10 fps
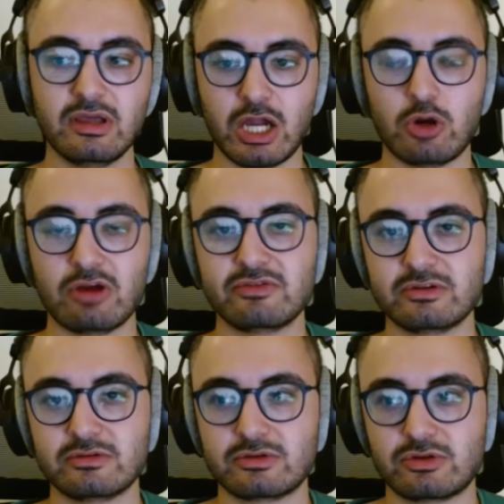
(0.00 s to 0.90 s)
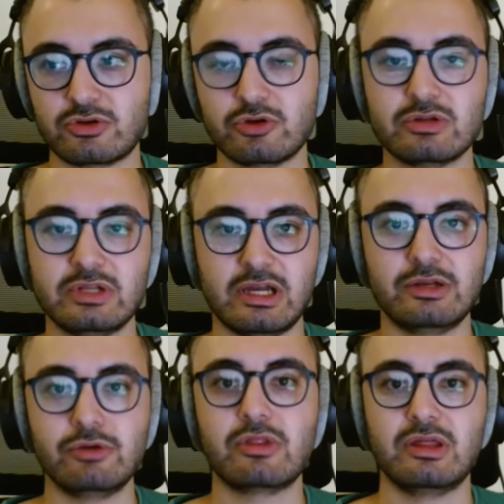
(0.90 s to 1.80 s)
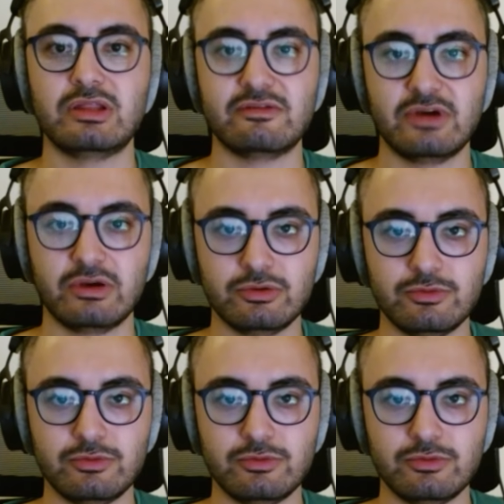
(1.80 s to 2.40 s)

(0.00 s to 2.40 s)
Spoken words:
However, currently I don't see that value.